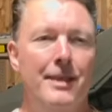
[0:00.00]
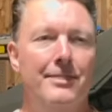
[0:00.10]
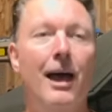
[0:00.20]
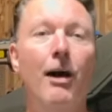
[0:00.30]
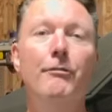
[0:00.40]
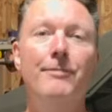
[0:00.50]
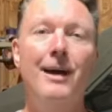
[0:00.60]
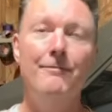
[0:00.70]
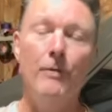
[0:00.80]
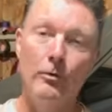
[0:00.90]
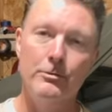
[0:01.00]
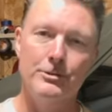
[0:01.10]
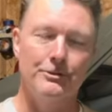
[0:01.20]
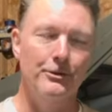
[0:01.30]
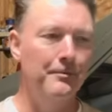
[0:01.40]
the L-5
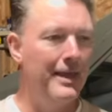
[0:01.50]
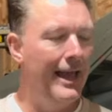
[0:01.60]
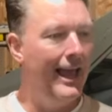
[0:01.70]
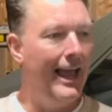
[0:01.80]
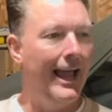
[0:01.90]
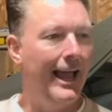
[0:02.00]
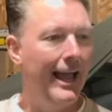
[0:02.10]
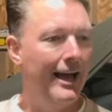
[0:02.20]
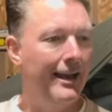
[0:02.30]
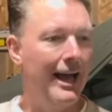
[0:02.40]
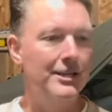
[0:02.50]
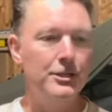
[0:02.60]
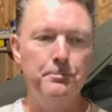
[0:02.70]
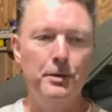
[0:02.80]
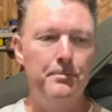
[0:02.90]
Owners Group. And I
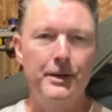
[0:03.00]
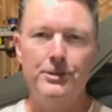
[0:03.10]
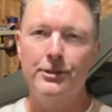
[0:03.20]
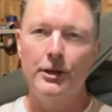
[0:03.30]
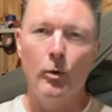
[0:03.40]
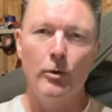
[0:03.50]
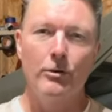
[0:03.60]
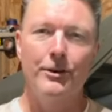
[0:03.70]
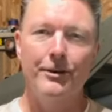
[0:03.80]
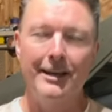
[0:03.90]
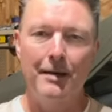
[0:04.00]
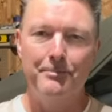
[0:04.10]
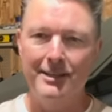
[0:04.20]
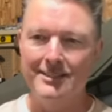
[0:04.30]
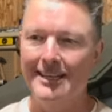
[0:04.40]
just put a picture of the Coral Gerty up
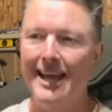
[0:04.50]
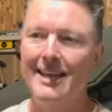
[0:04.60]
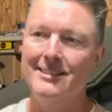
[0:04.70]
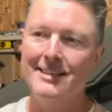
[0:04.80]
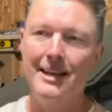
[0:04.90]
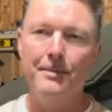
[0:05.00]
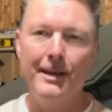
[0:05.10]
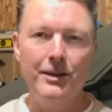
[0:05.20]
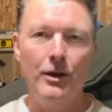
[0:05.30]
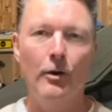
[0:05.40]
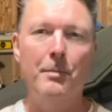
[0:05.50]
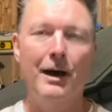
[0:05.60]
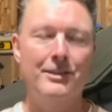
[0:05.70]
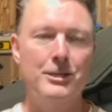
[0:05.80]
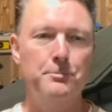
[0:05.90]
there and said, hey, does anybody know
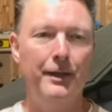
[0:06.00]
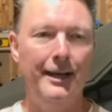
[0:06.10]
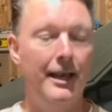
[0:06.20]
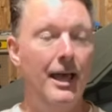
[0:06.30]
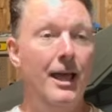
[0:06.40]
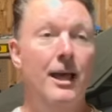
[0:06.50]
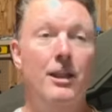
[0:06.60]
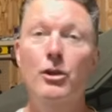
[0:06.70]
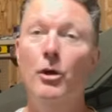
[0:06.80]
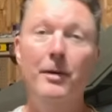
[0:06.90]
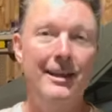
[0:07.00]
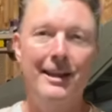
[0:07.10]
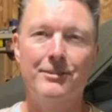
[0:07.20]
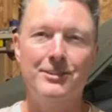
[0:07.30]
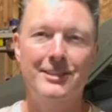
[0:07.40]
about this plane? Nobody had
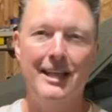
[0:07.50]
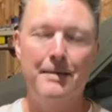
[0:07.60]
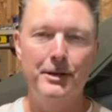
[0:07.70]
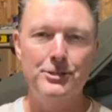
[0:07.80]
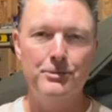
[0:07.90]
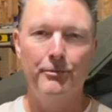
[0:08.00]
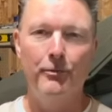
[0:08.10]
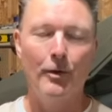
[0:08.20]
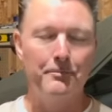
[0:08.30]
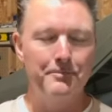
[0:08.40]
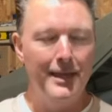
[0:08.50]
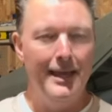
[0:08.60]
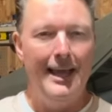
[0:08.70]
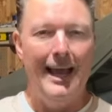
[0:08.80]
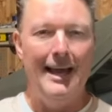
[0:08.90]
ever seen that picture before.
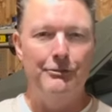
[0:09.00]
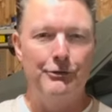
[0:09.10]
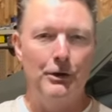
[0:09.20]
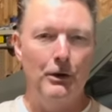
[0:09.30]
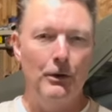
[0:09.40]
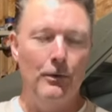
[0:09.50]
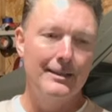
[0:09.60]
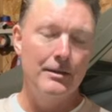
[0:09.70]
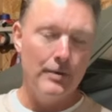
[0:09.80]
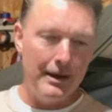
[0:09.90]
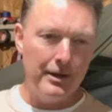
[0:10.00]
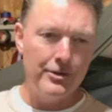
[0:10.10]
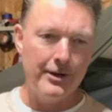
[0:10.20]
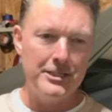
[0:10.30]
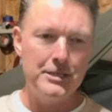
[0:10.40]
And so they were able to
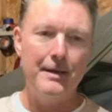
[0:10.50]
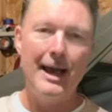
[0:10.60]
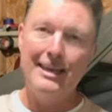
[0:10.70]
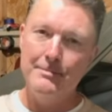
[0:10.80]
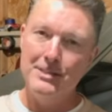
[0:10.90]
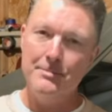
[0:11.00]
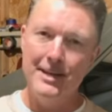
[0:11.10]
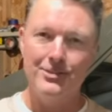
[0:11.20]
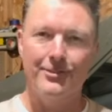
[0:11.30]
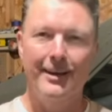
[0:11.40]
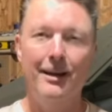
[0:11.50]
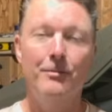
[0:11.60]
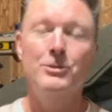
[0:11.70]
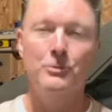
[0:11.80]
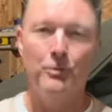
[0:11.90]
trace it back, give me some history on it,
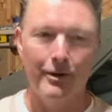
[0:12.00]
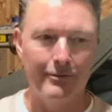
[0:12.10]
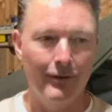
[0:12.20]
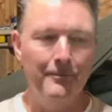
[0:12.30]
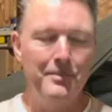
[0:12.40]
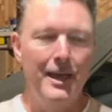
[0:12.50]
which was wonderful.